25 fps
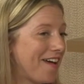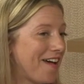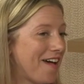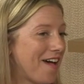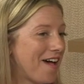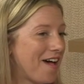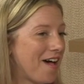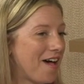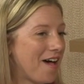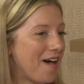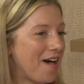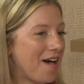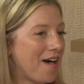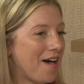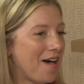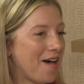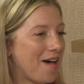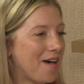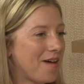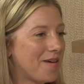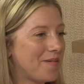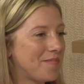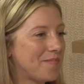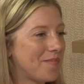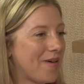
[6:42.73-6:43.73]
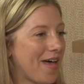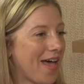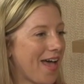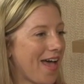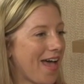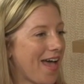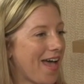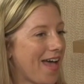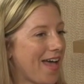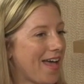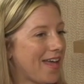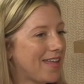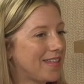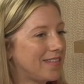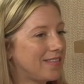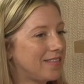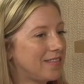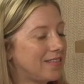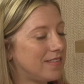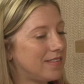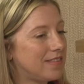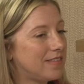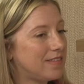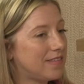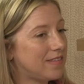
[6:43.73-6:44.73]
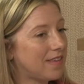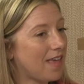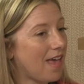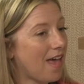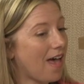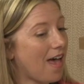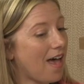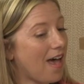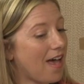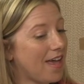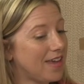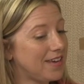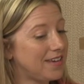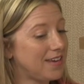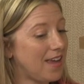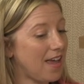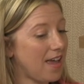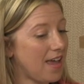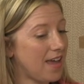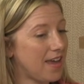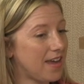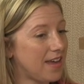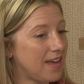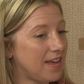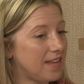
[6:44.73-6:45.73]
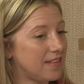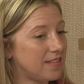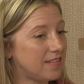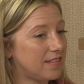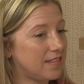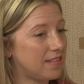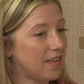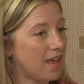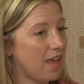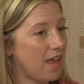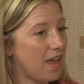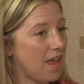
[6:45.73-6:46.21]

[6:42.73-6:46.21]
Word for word: Um, and uh, yeah, it's,